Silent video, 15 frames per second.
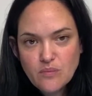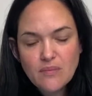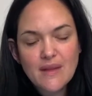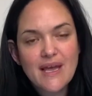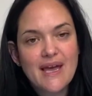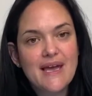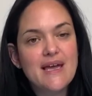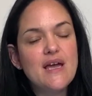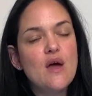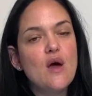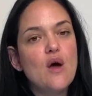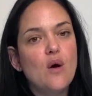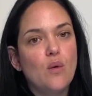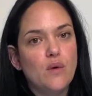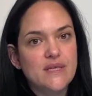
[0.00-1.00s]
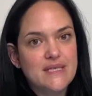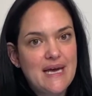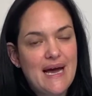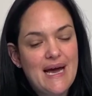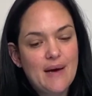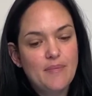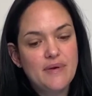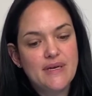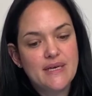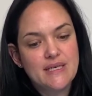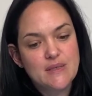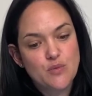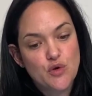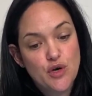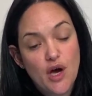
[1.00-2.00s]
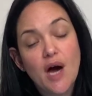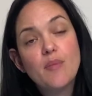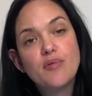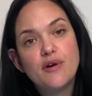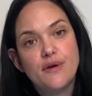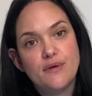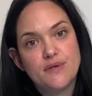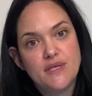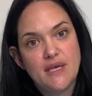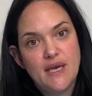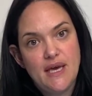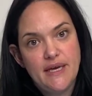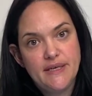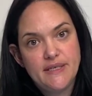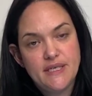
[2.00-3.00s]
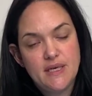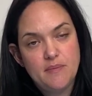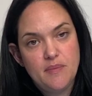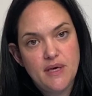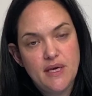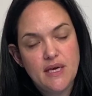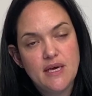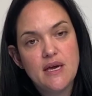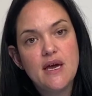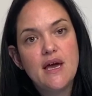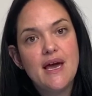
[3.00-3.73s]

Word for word: okay, what's happening is we're not producing ATP,